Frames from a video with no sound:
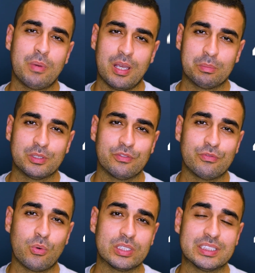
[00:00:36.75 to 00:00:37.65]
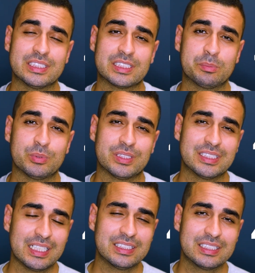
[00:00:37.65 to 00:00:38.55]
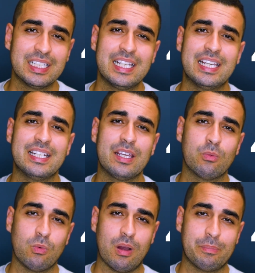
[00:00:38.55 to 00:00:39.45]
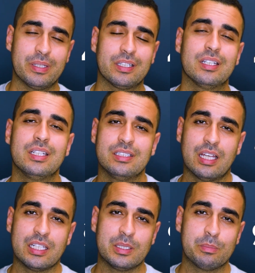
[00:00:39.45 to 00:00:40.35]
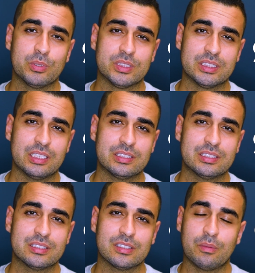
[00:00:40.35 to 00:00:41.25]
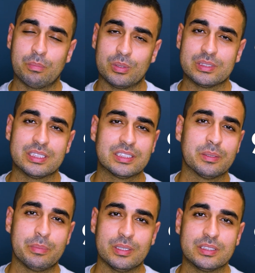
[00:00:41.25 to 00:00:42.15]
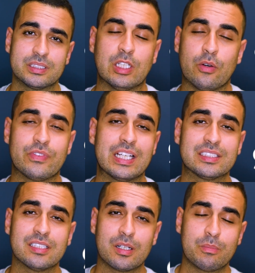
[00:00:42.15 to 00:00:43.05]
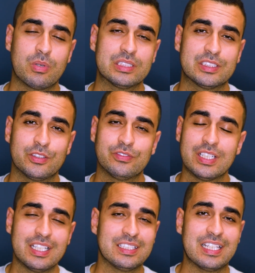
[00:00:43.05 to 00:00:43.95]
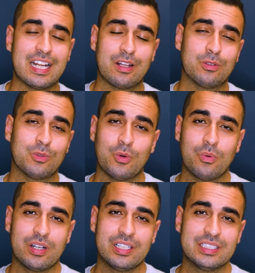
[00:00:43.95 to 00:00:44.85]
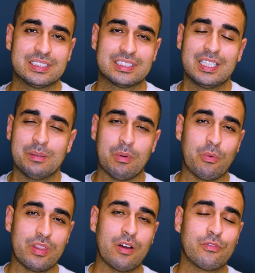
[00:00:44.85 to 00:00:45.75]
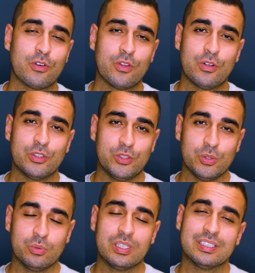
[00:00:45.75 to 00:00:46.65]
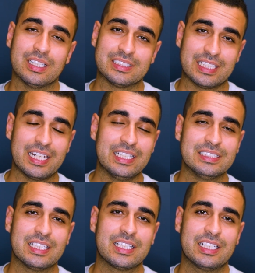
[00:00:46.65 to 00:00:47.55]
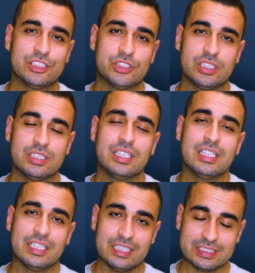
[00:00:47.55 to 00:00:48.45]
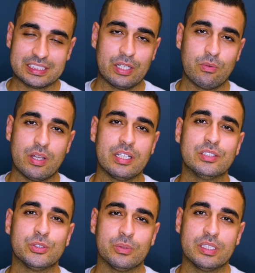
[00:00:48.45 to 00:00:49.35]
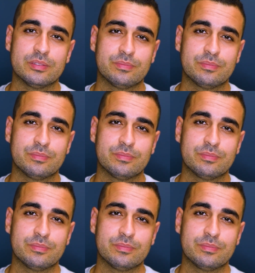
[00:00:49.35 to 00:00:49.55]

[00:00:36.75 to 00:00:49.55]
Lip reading: by up to 46% in a whopping 90% of participants. Now, if that's not impressive, then I don't know what is, but without further ado, let's get into the kitchen and let's get right into it.